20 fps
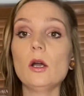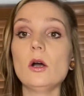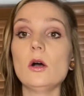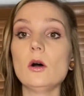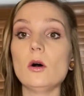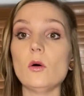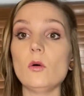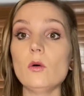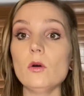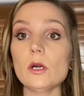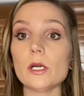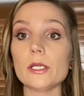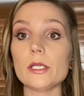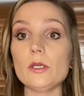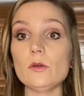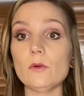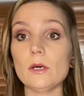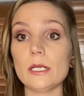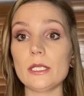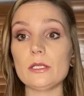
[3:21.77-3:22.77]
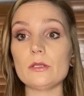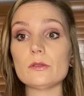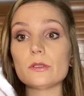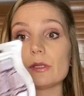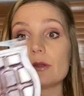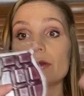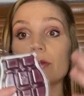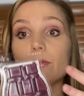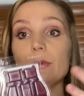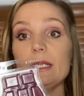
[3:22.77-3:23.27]
Or you want to use
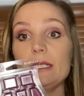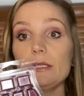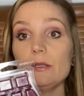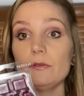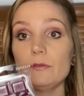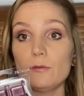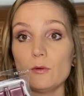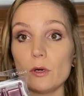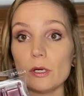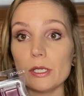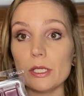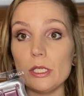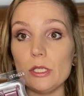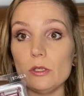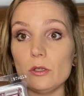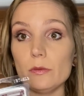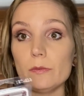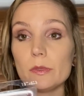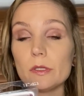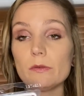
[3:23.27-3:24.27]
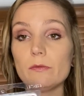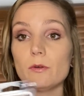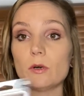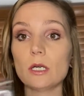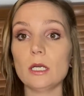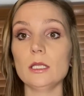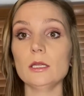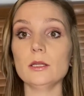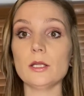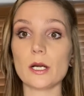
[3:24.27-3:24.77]
3 to 4 cubes for
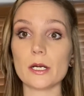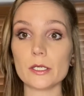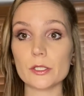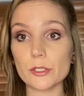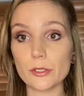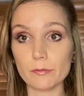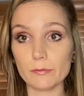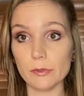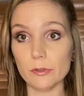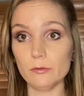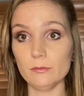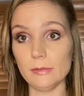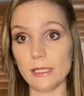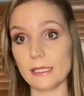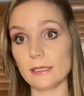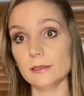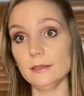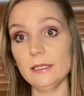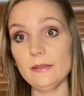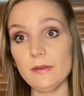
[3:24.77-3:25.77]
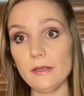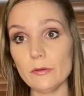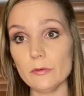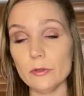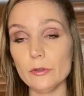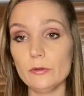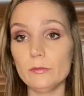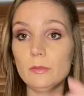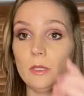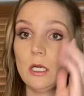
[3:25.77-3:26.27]
a larger room, like a living
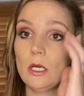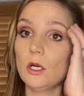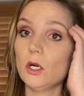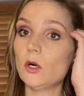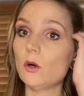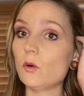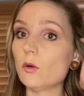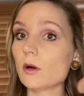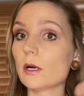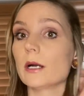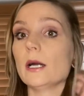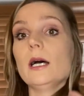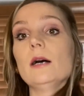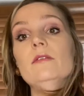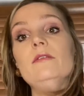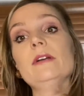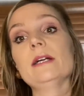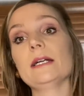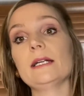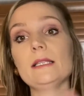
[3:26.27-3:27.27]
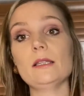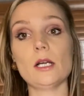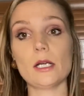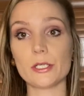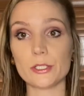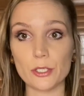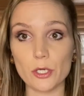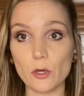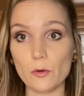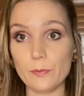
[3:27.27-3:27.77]
room or a very
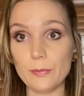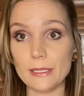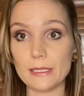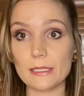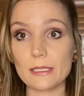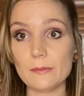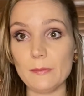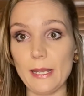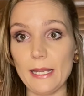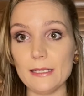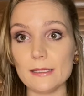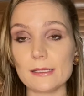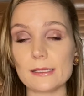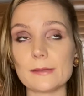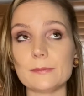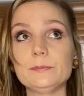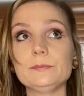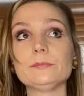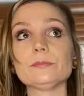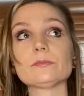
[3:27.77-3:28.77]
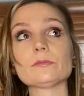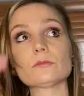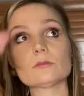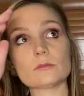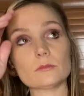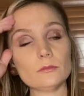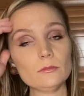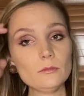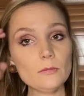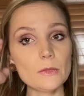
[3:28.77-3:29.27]
large open space.
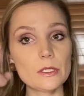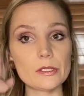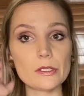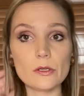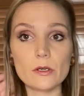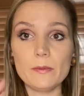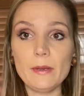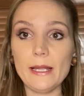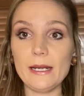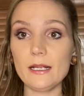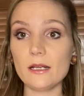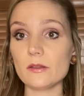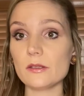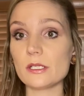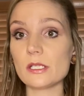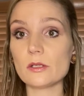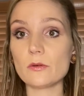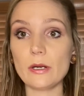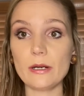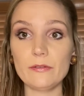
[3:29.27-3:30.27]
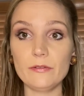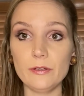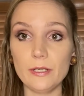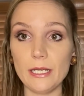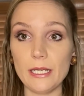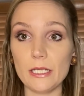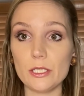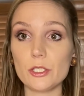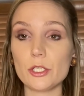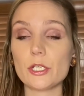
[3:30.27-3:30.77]
So depending on the square
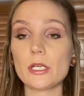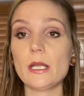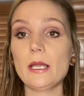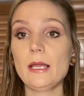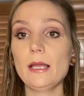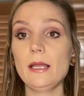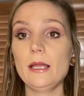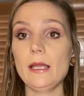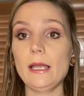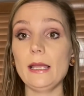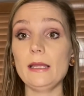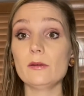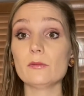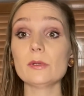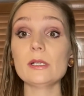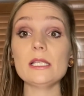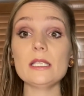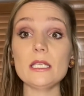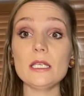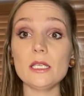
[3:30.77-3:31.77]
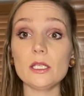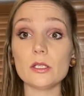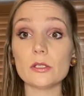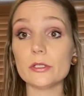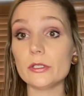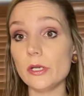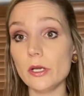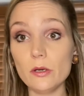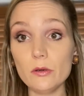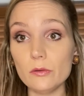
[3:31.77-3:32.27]
footage and really your
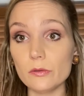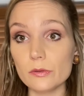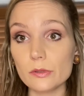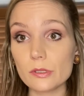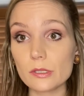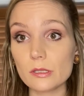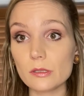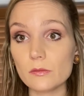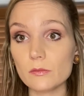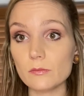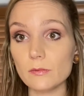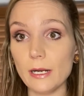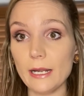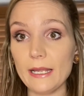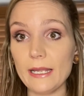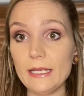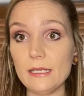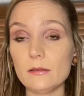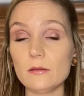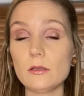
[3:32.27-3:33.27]
nose, right?